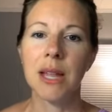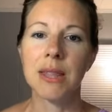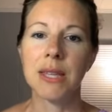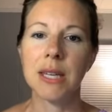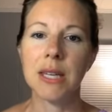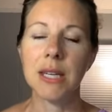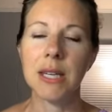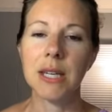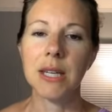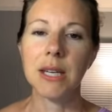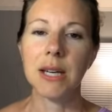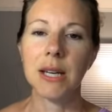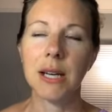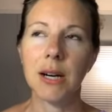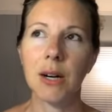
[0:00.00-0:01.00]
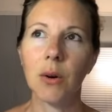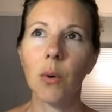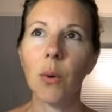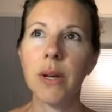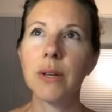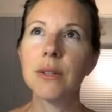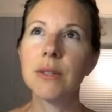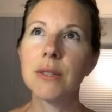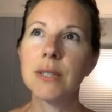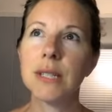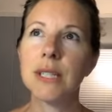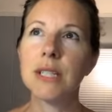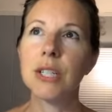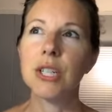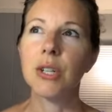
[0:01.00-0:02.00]
the oils
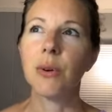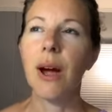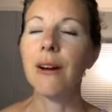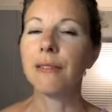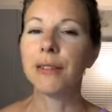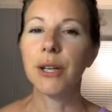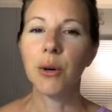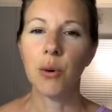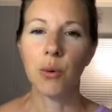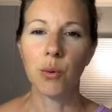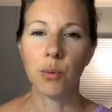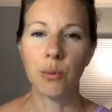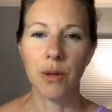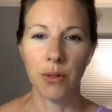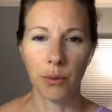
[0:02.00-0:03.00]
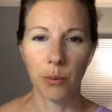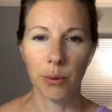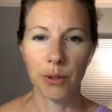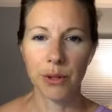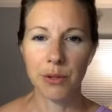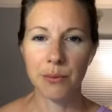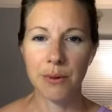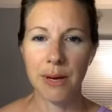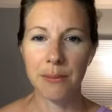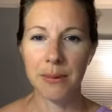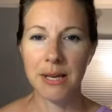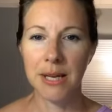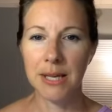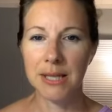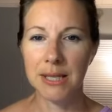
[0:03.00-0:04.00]
into every home in the world, right?
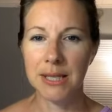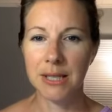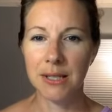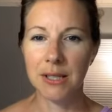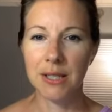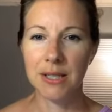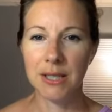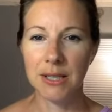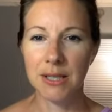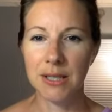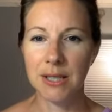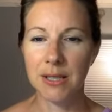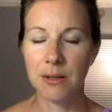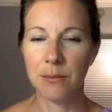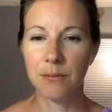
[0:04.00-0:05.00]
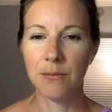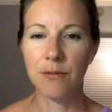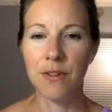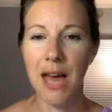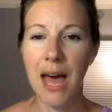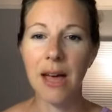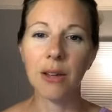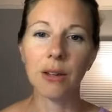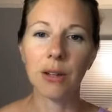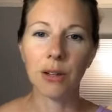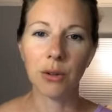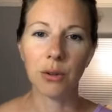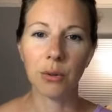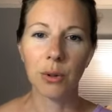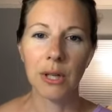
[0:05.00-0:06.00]
Because there is this
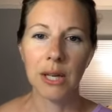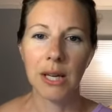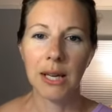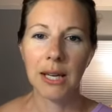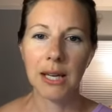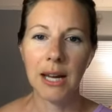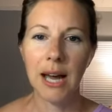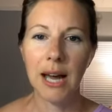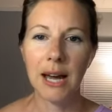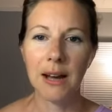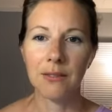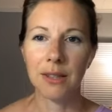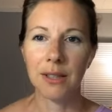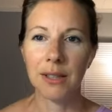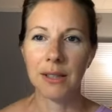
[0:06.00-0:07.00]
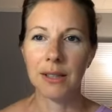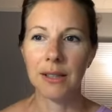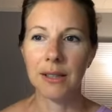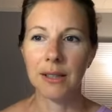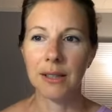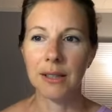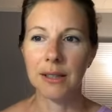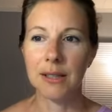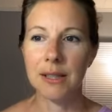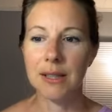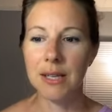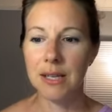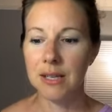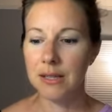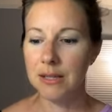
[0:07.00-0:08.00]
value in having
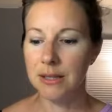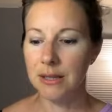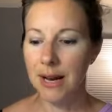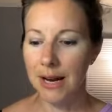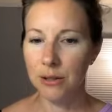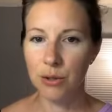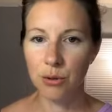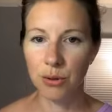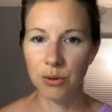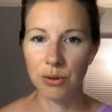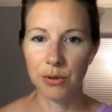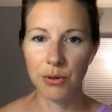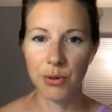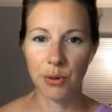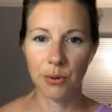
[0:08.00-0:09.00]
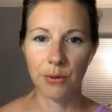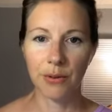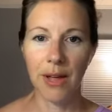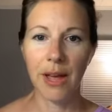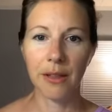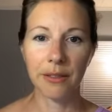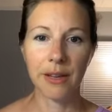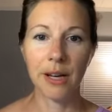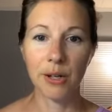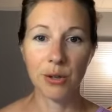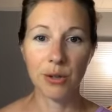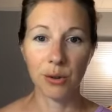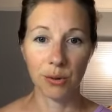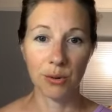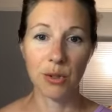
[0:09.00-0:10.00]
these natural sort of healthcare
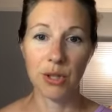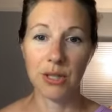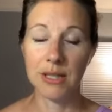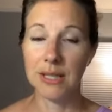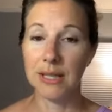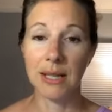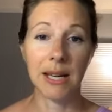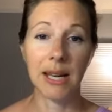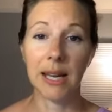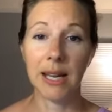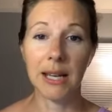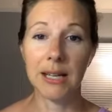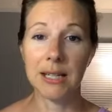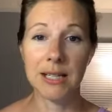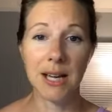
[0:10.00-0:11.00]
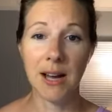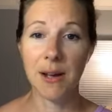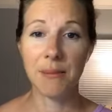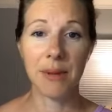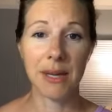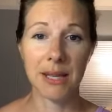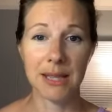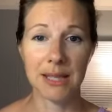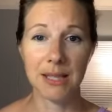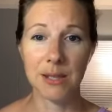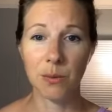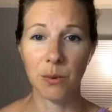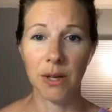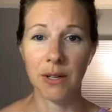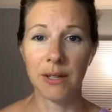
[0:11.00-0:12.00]
solutions. And in a time like
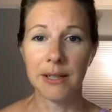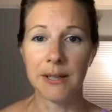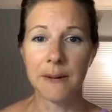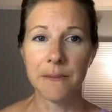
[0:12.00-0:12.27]
this where